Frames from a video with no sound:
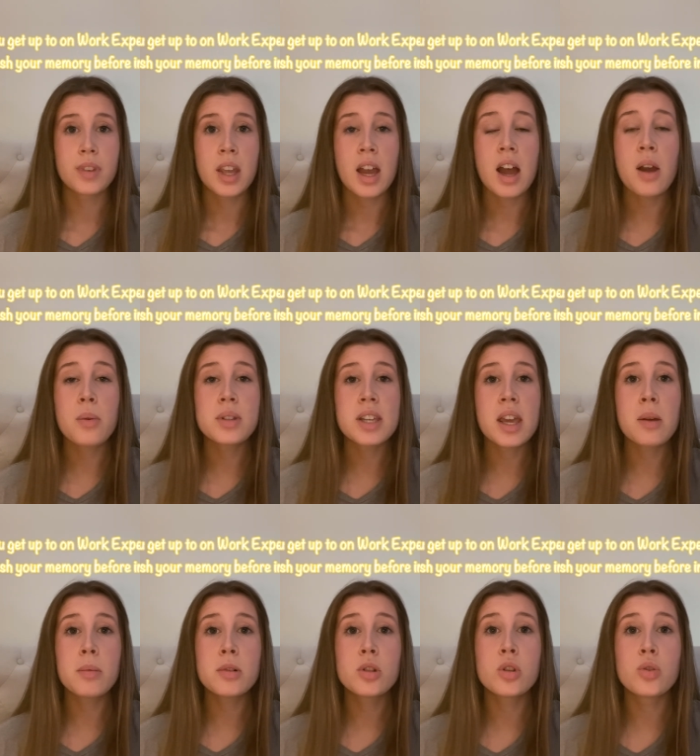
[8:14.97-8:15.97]
I was
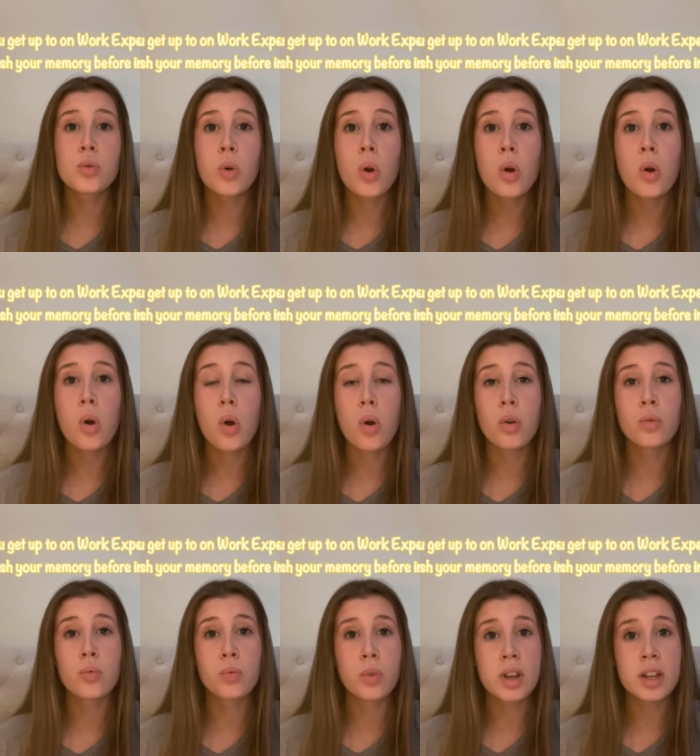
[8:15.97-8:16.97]
able to draw
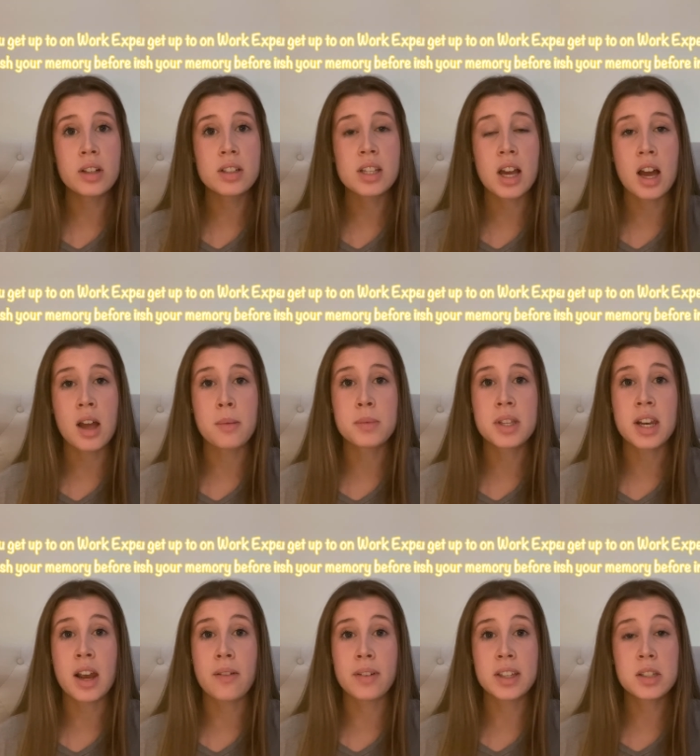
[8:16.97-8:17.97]
on real times that
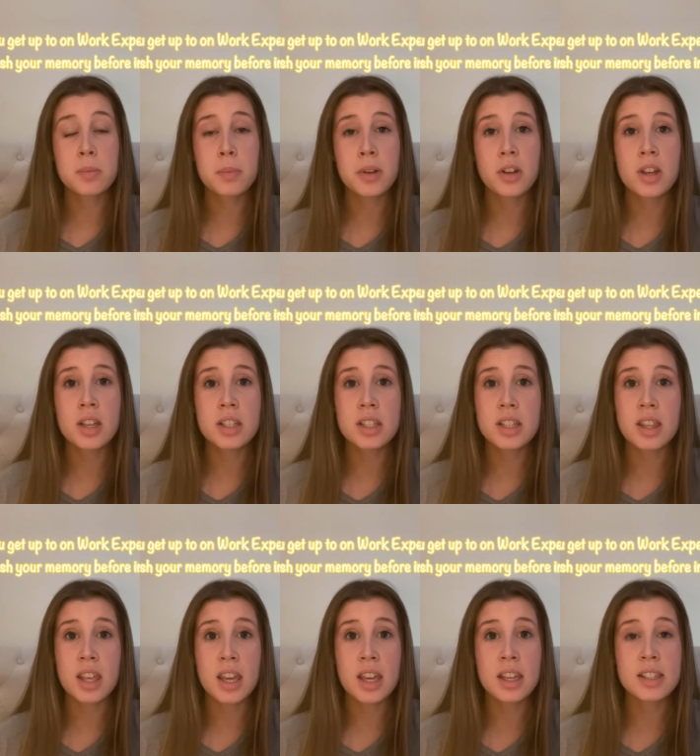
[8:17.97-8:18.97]
I've experienced
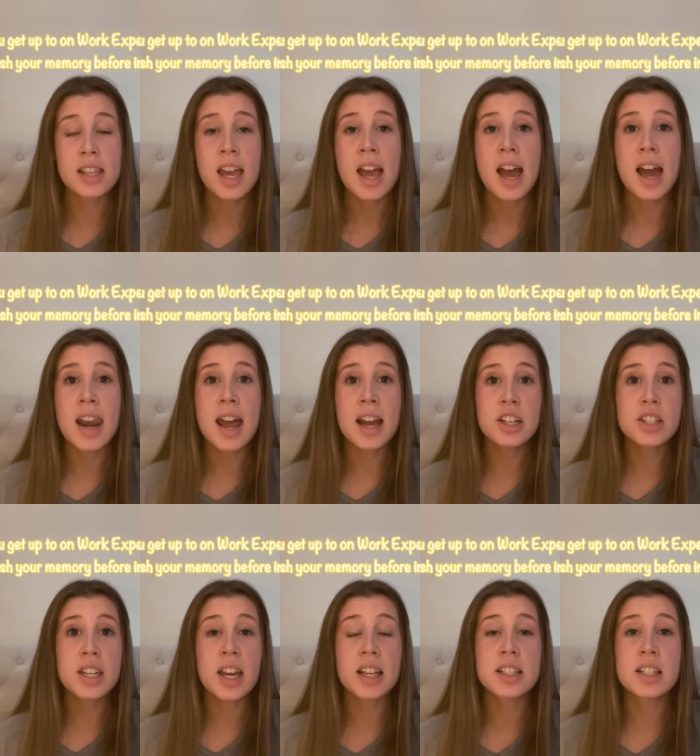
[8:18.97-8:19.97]
things and actually
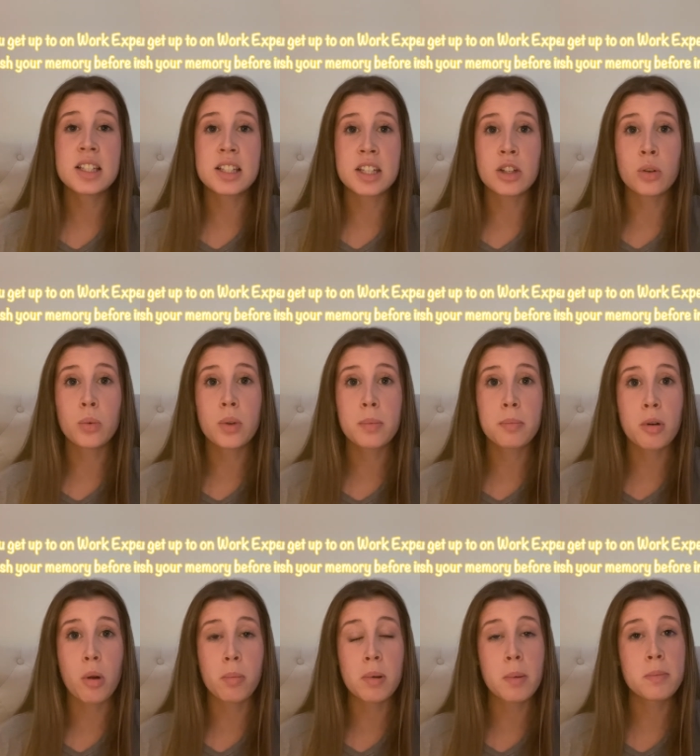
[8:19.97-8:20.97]
had to deal with
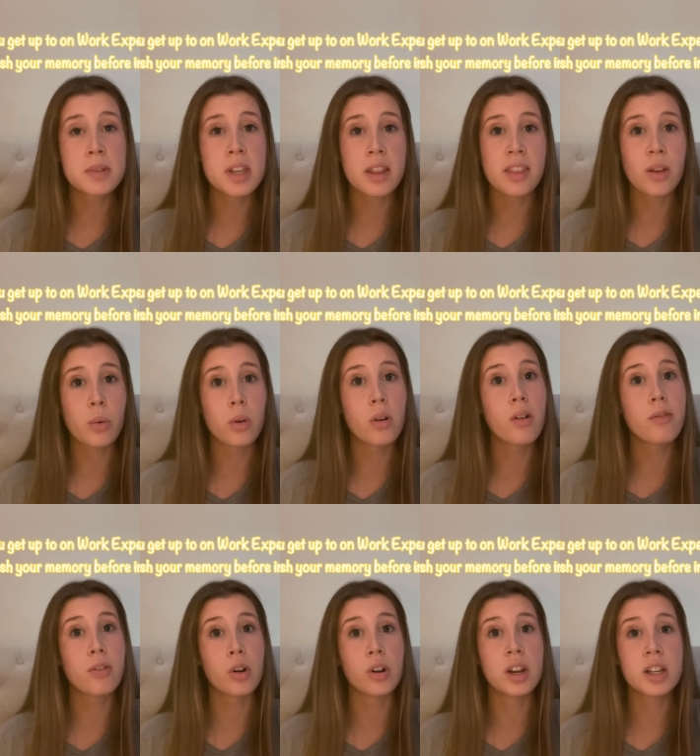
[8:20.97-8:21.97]
problems that they were
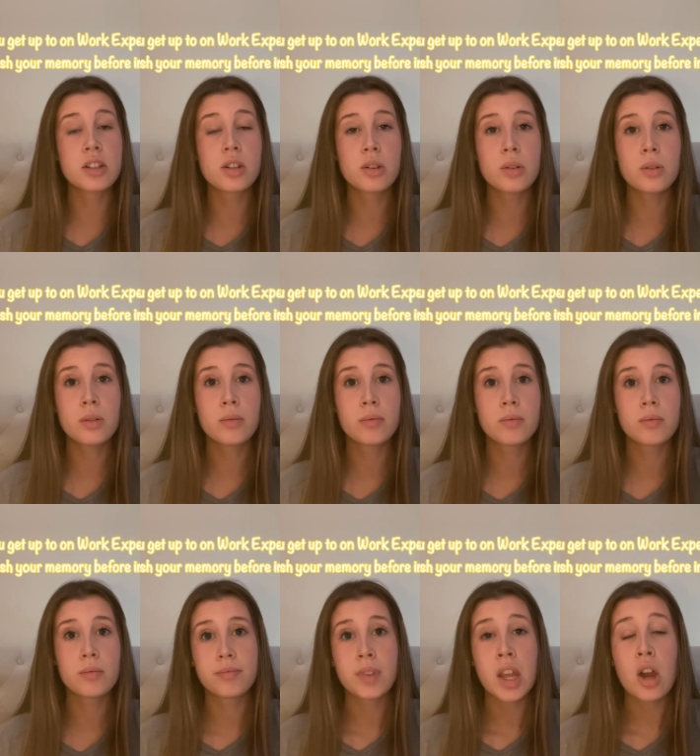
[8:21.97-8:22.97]
referring to.
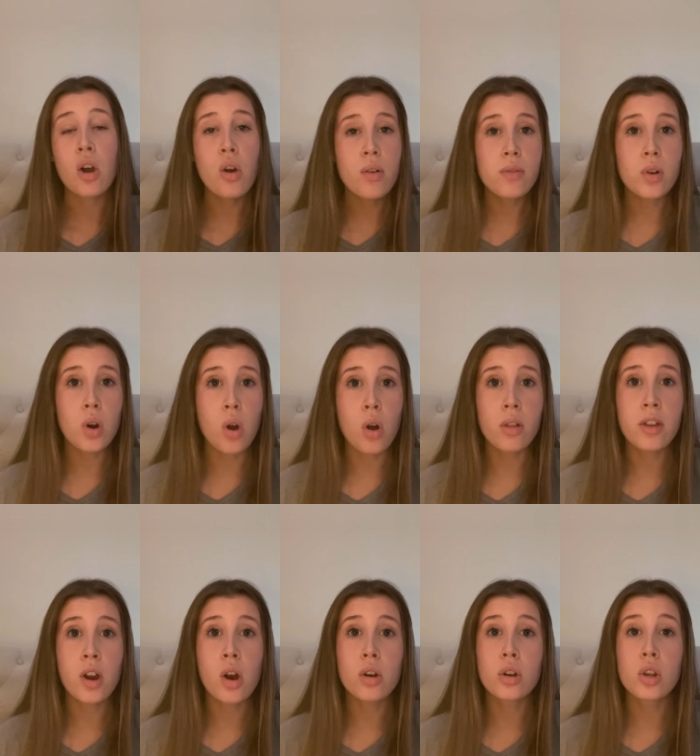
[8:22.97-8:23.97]
Overall, there
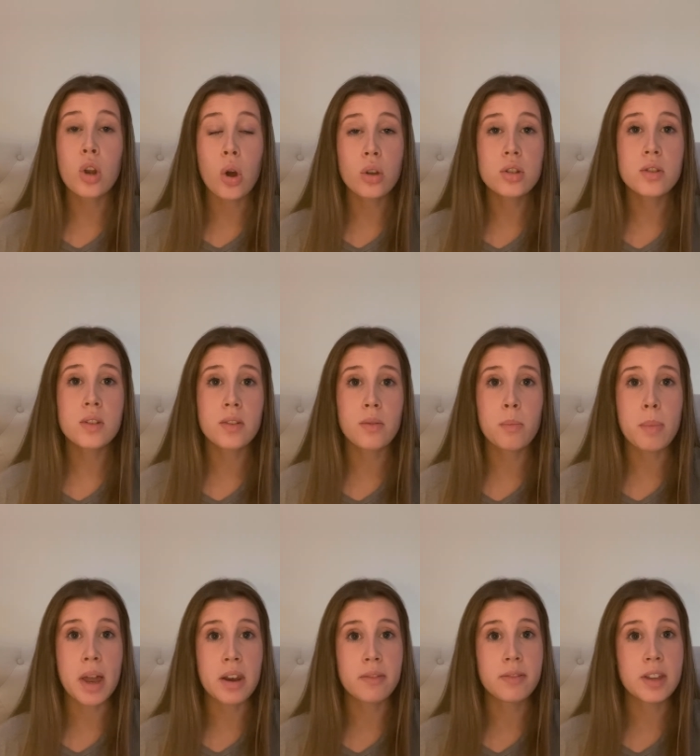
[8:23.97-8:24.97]
are lots of different
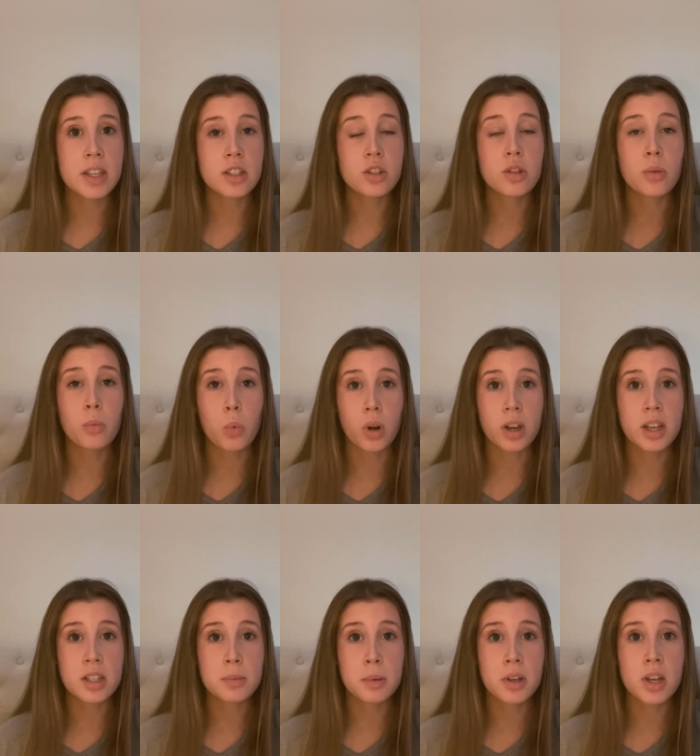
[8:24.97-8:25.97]
benefits to work
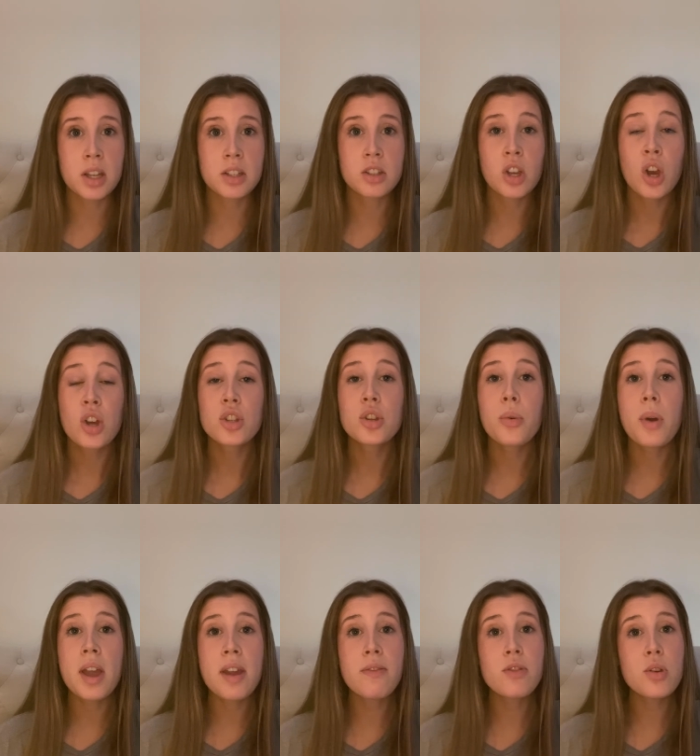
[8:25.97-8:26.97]
experience, so
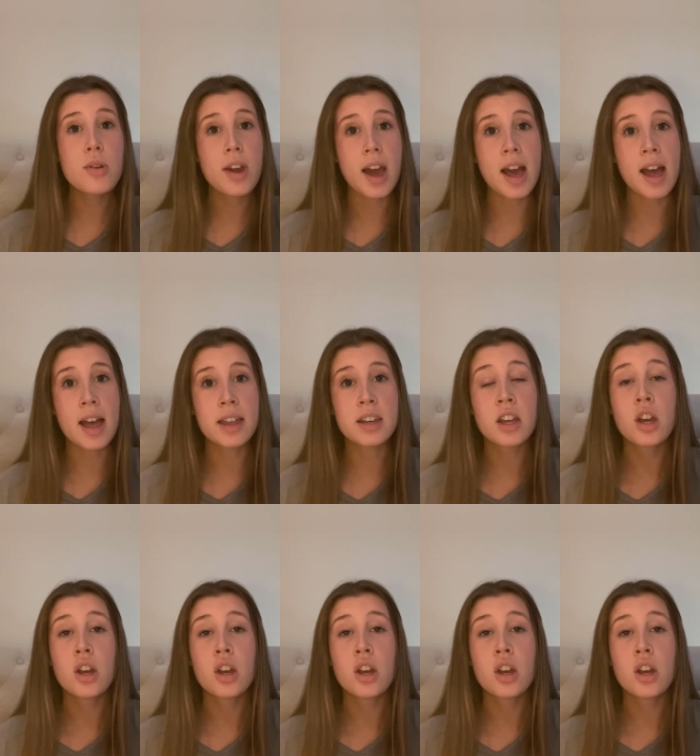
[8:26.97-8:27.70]
if you can,